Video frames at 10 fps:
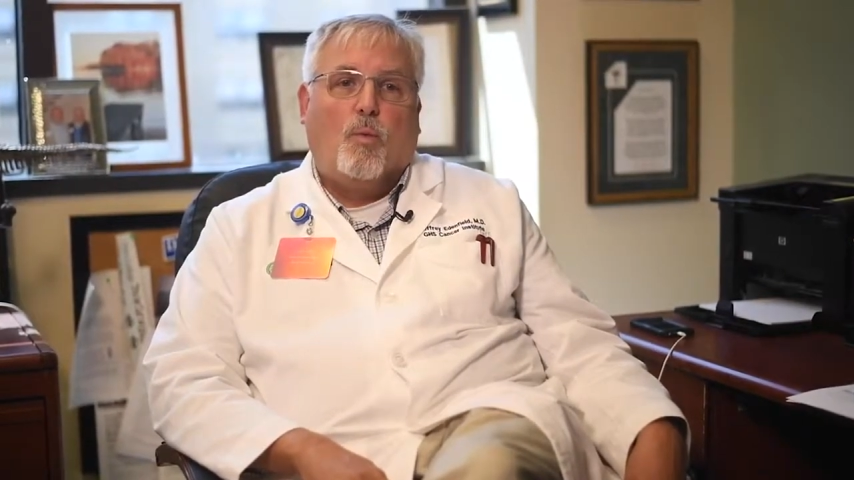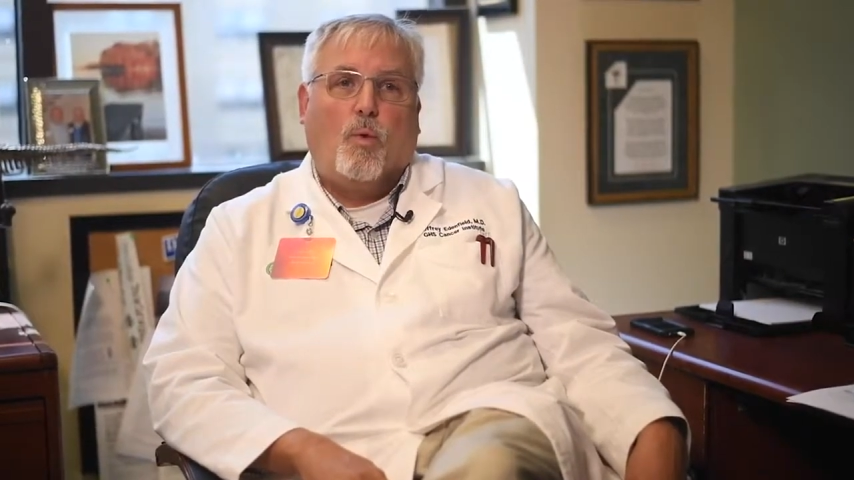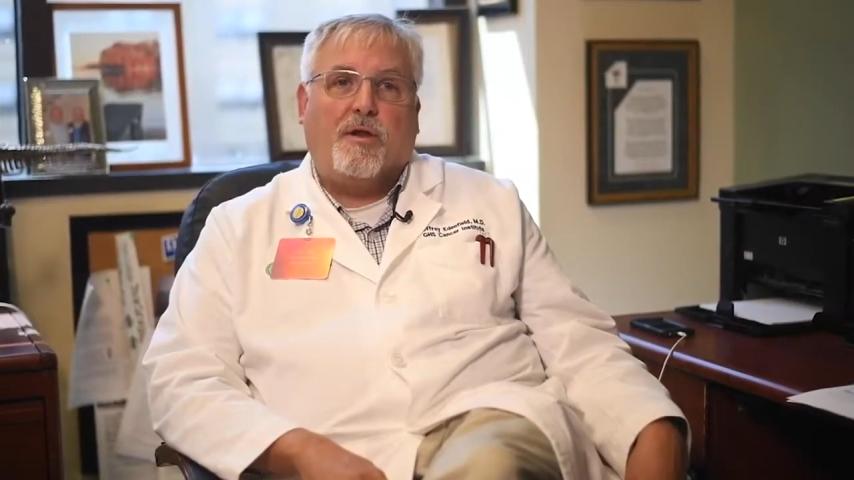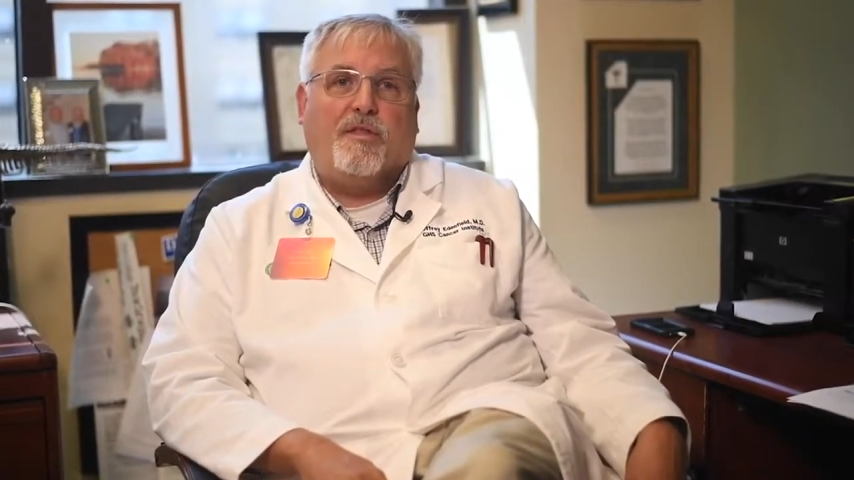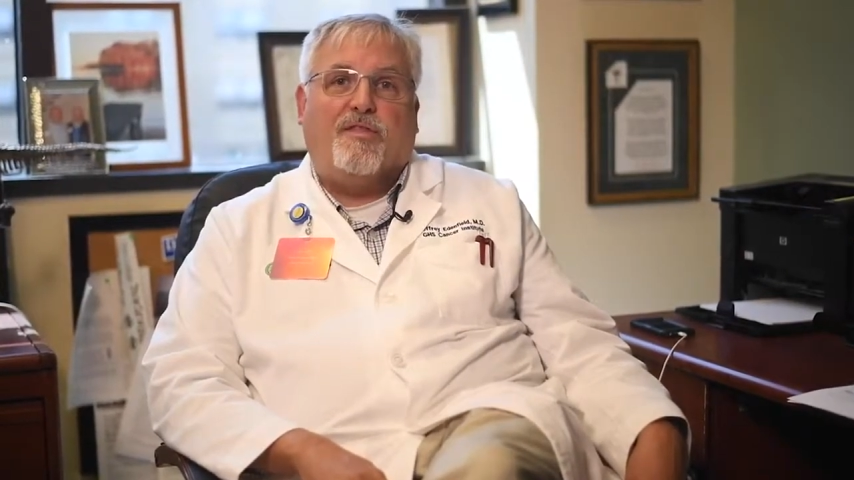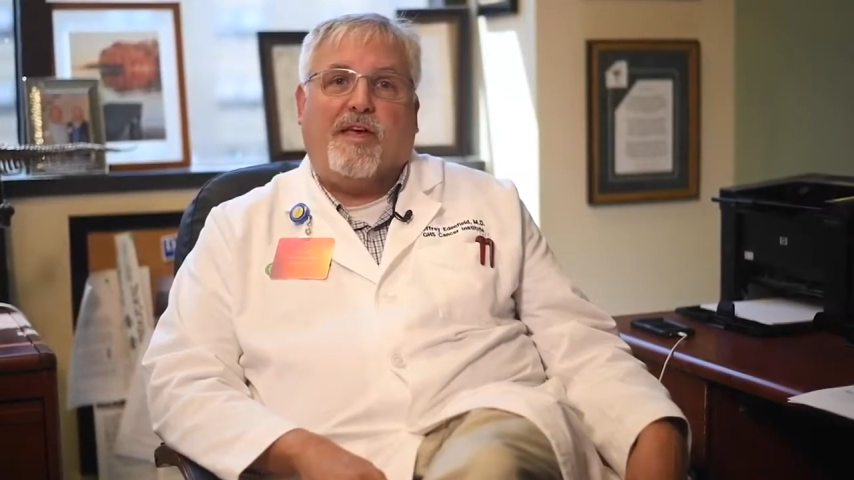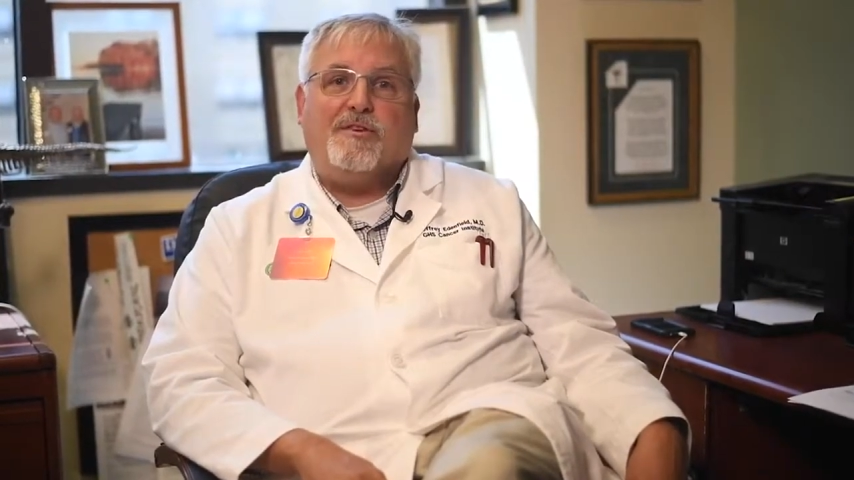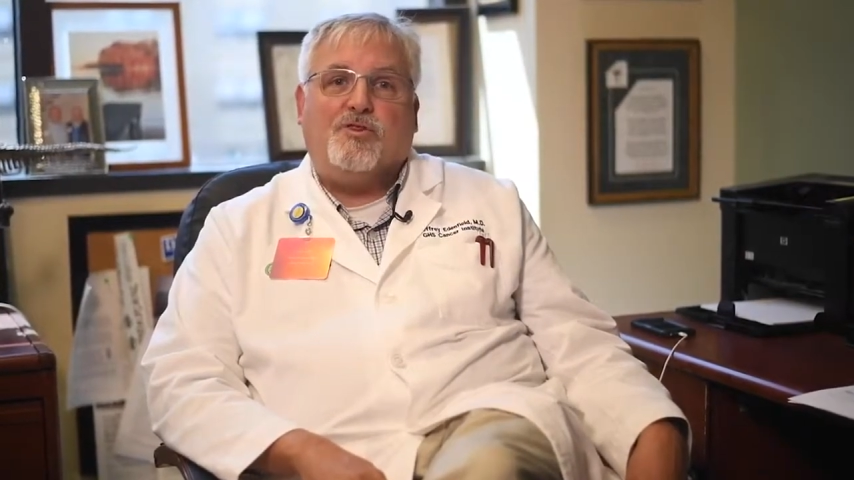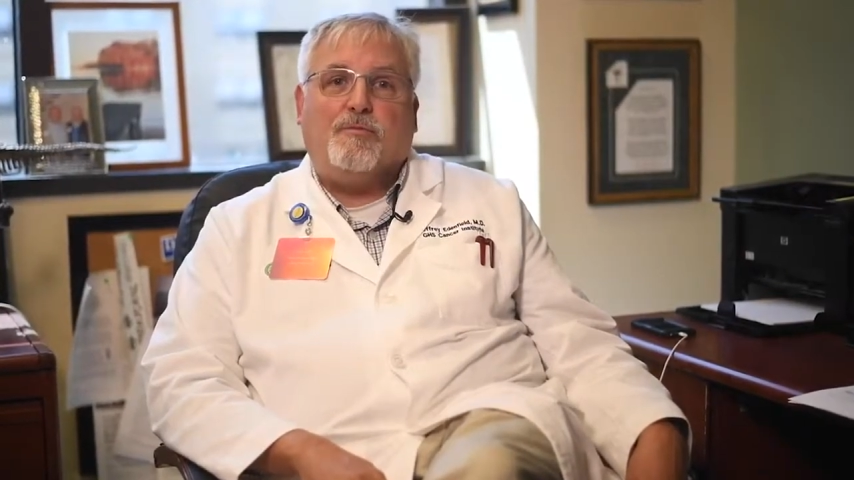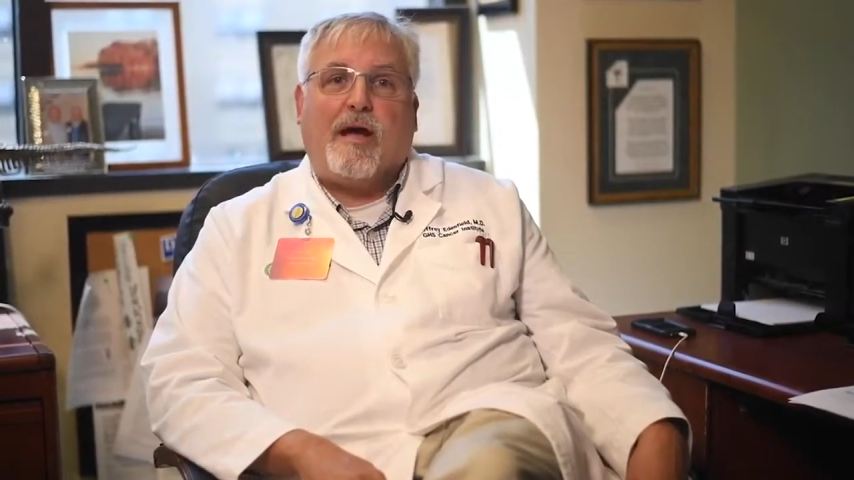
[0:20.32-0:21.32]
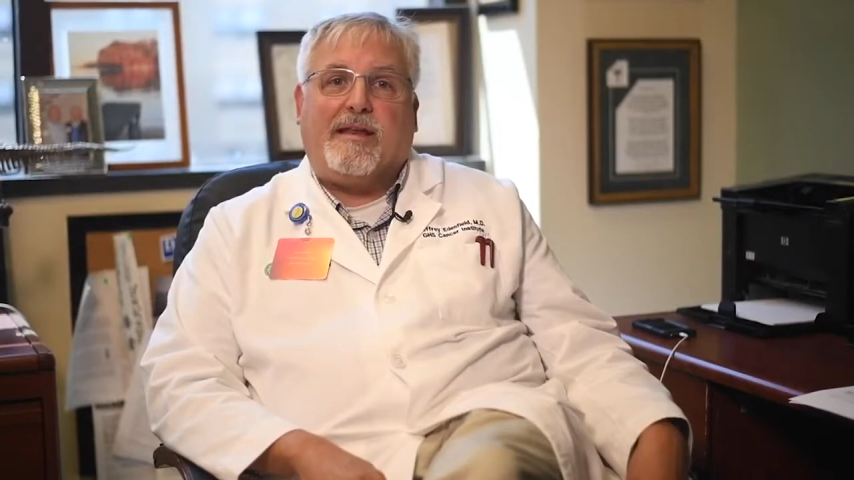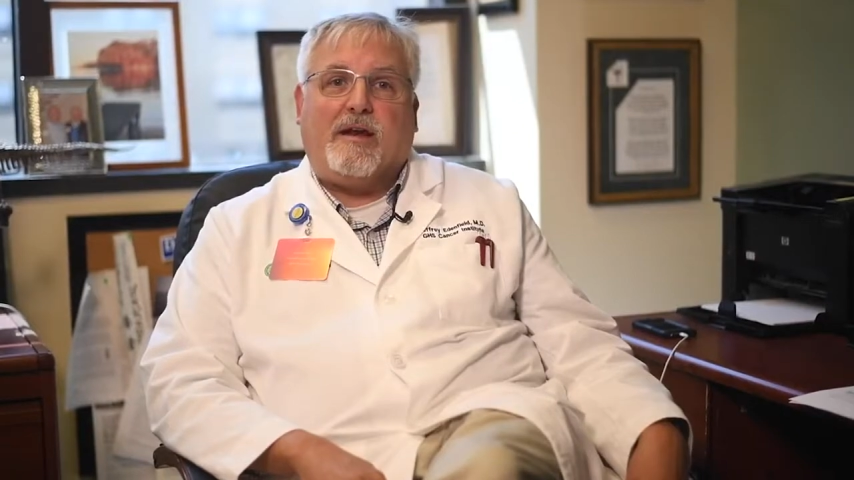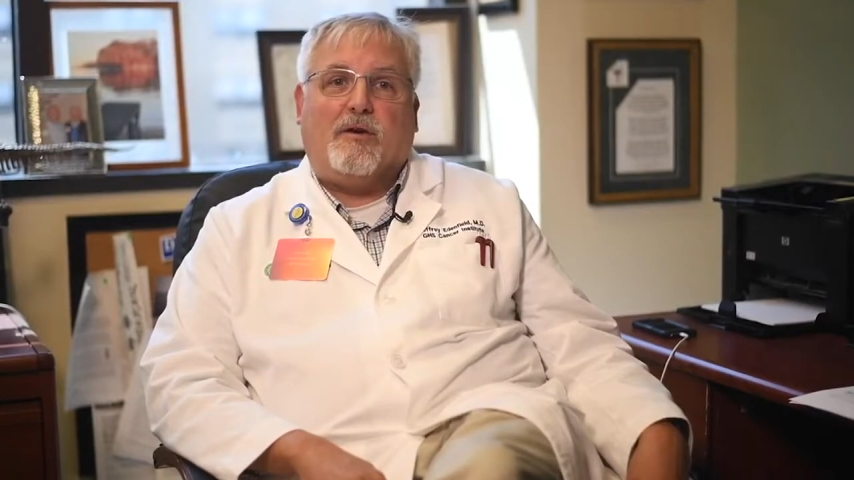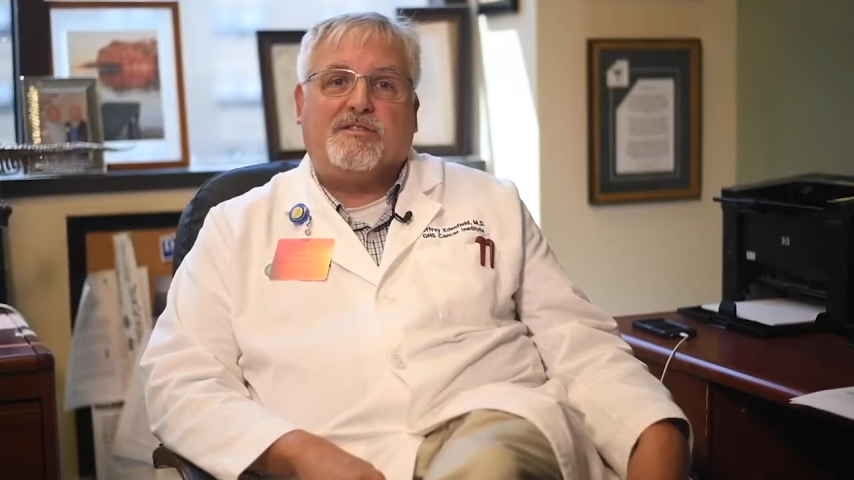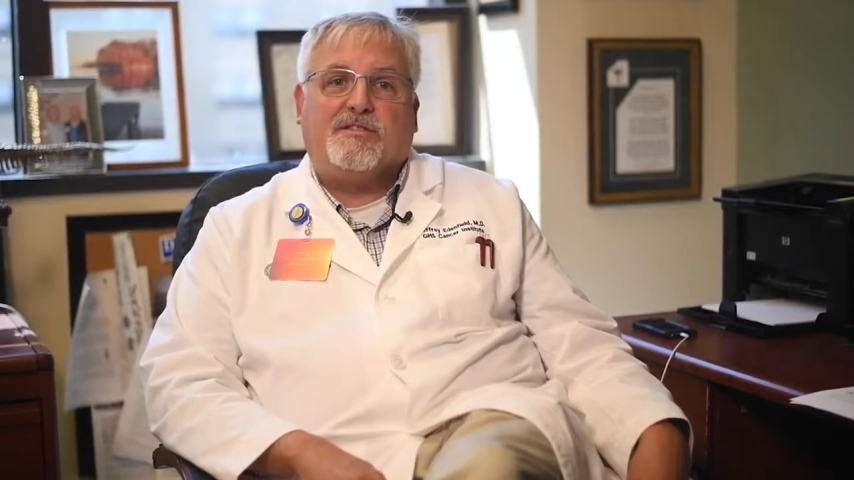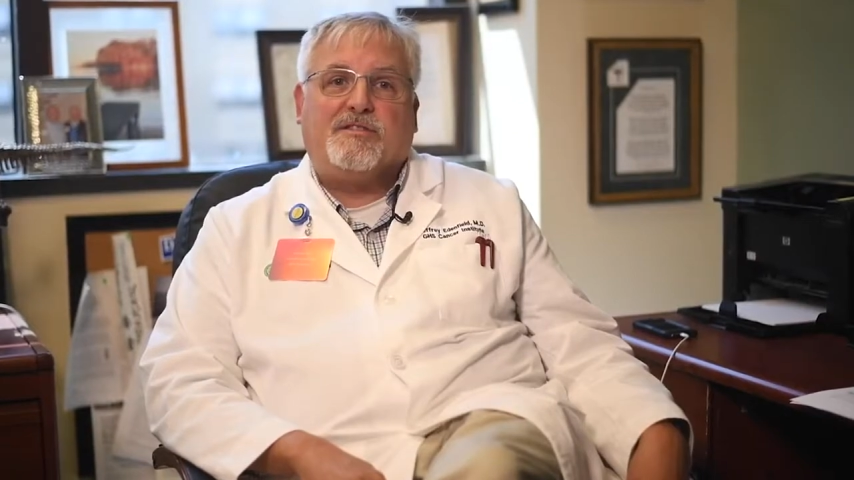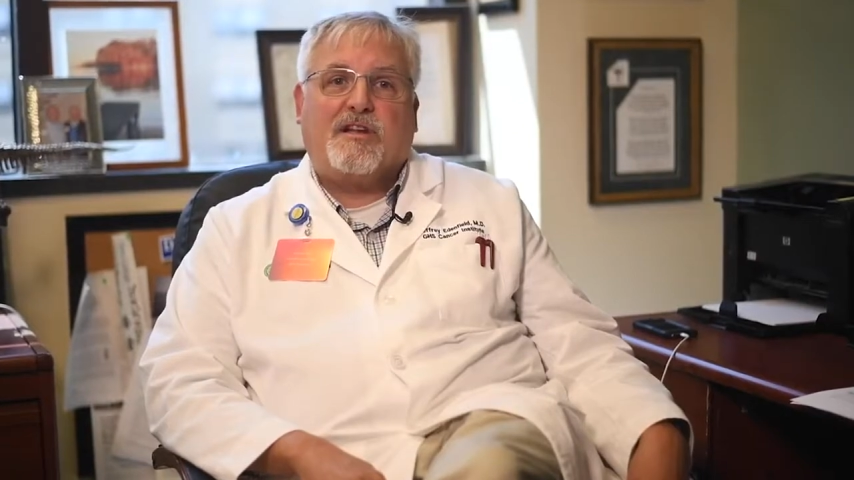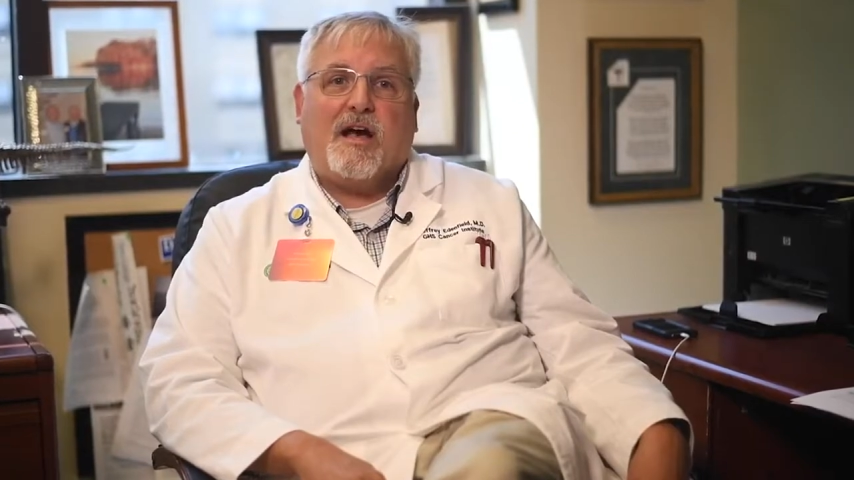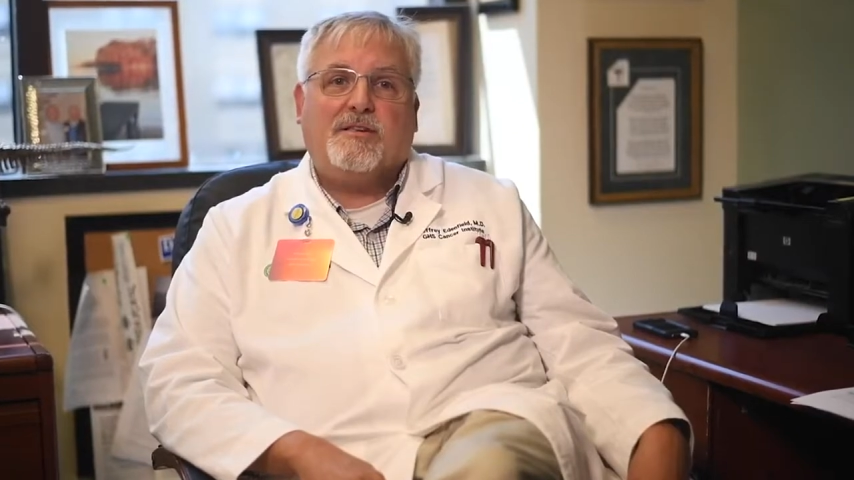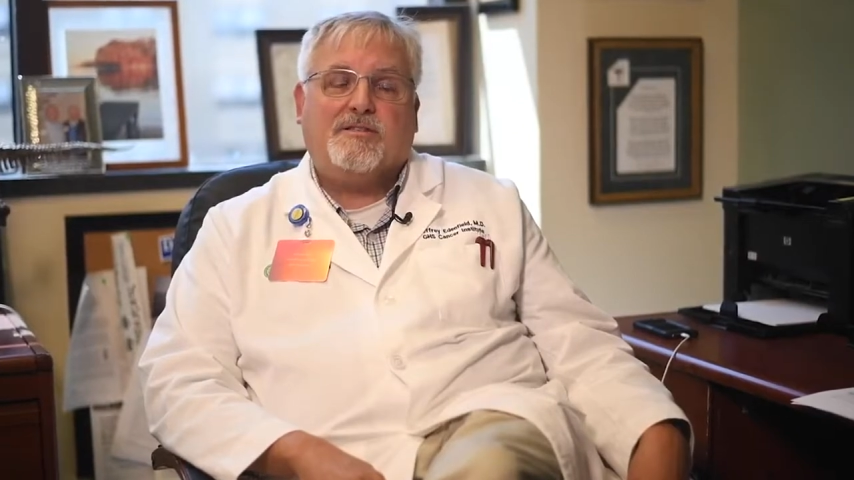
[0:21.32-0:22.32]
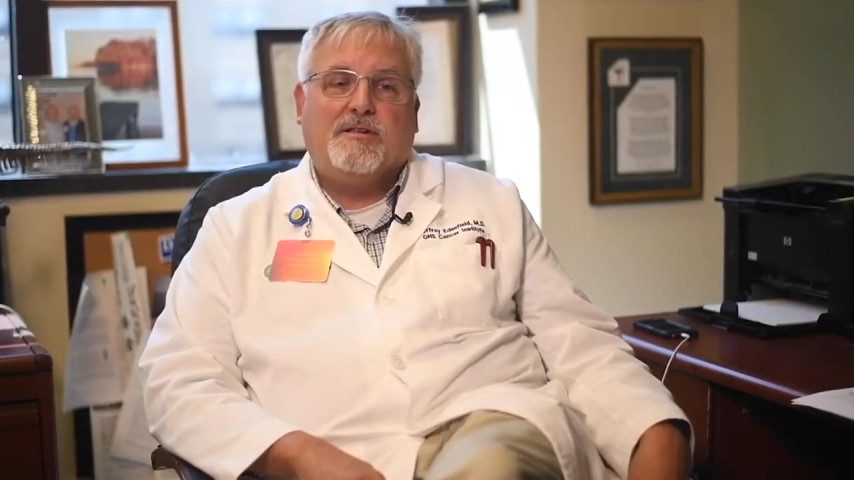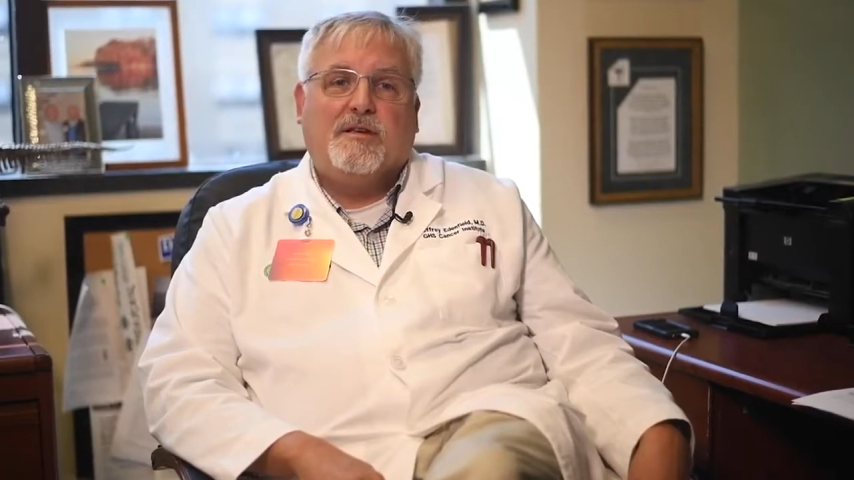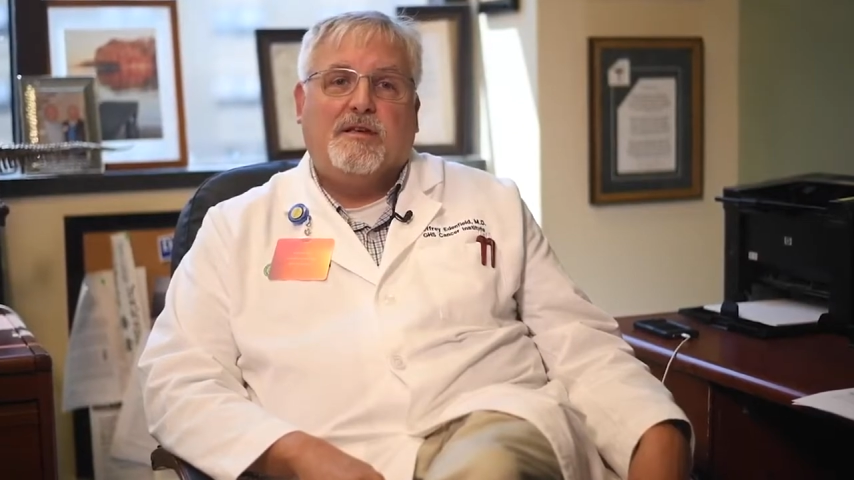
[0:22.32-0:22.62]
One of the things you might hear us discuss